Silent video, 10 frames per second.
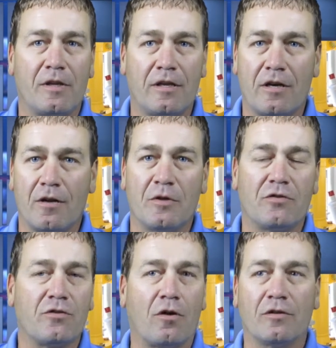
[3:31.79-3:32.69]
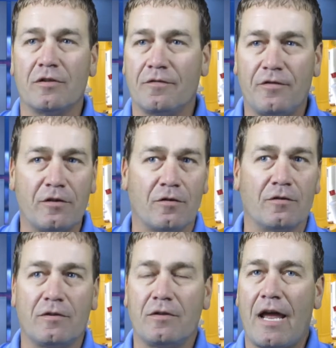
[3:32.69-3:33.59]
getting them installed in the
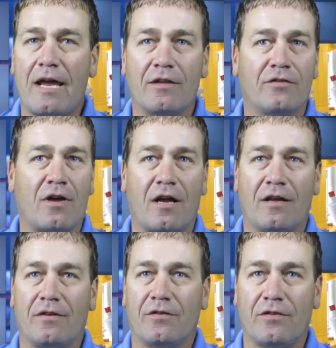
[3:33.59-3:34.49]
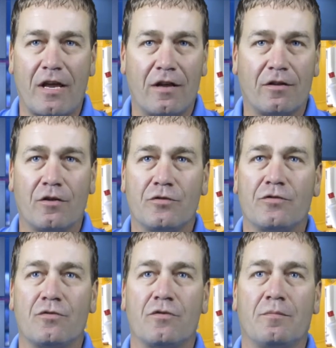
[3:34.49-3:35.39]
field, hands-on, staying close
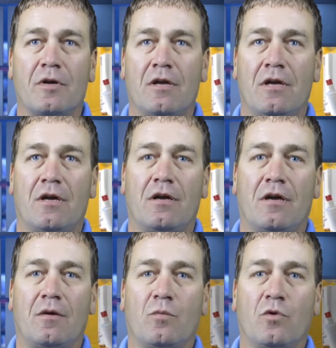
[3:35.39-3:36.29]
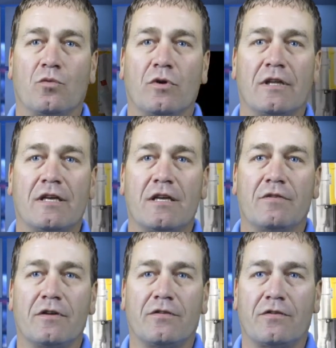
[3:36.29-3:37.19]
to them, will really give
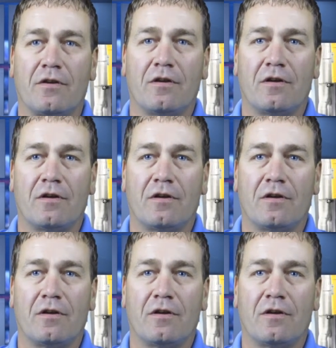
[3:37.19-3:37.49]
us,